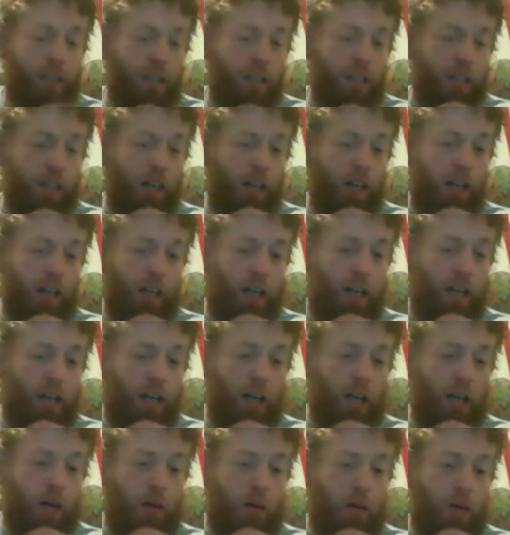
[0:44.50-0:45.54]

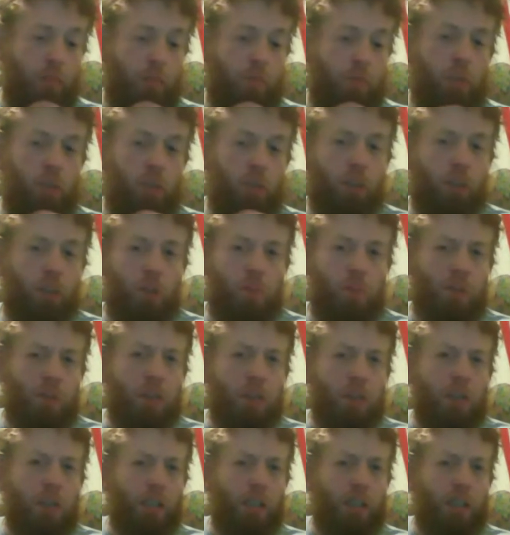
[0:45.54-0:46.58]
Uh, so it made
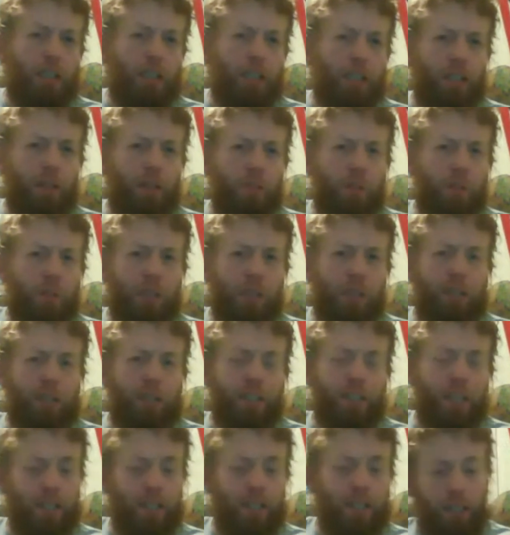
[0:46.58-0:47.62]
uh, like a black and
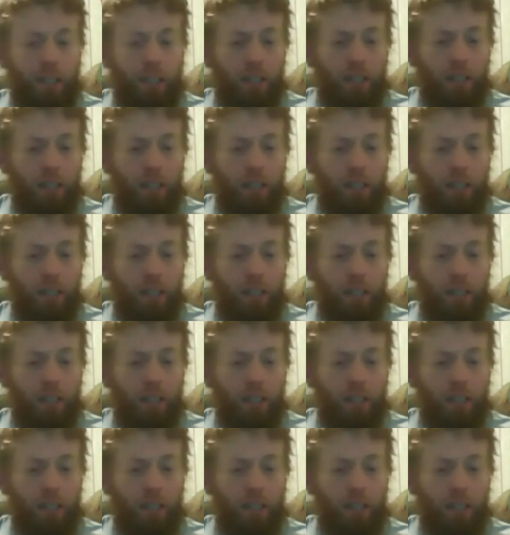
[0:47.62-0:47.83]
tan,